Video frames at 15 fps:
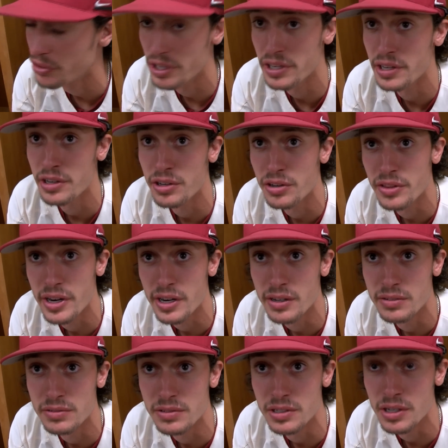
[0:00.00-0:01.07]
thing here or there,
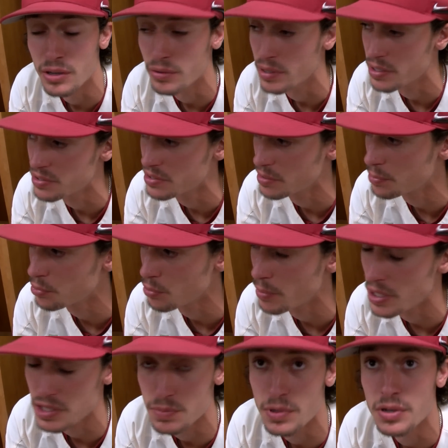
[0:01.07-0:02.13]
you know, and that's typical
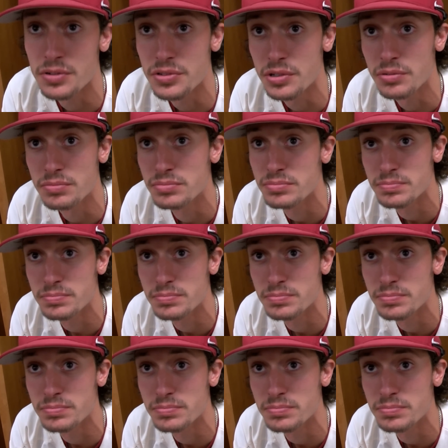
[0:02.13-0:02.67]
baseball, so.